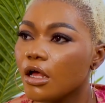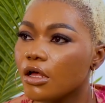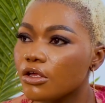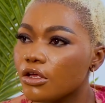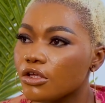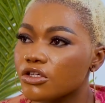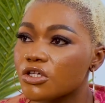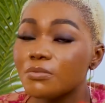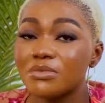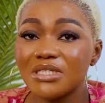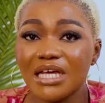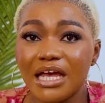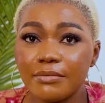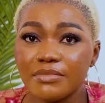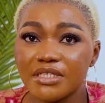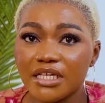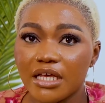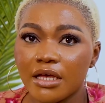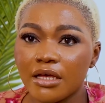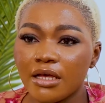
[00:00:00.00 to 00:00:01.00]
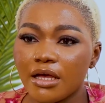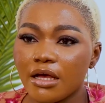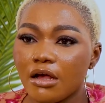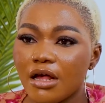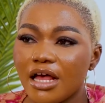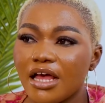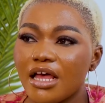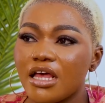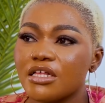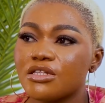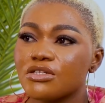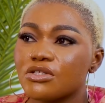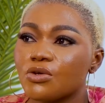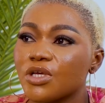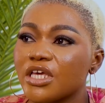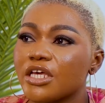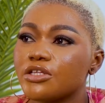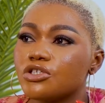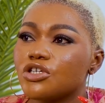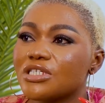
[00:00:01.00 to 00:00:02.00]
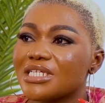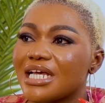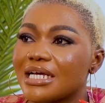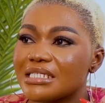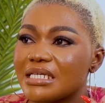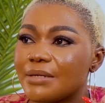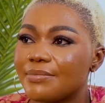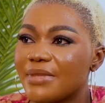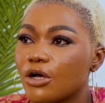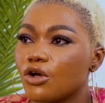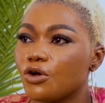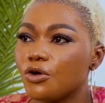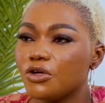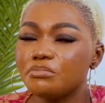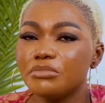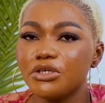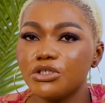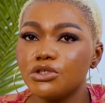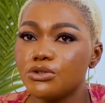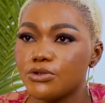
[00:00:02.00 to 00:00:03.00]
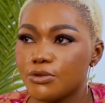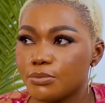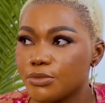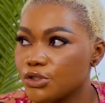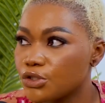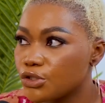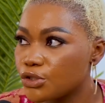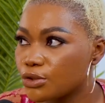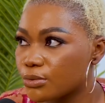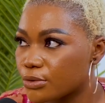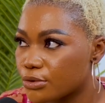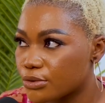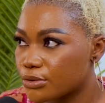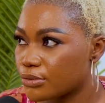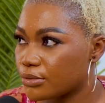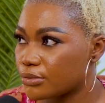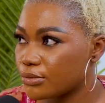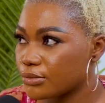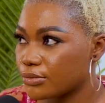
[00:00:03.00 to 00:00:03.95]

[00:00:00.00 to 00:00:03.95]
sometimes it's okay to just accept that God made you to be cute.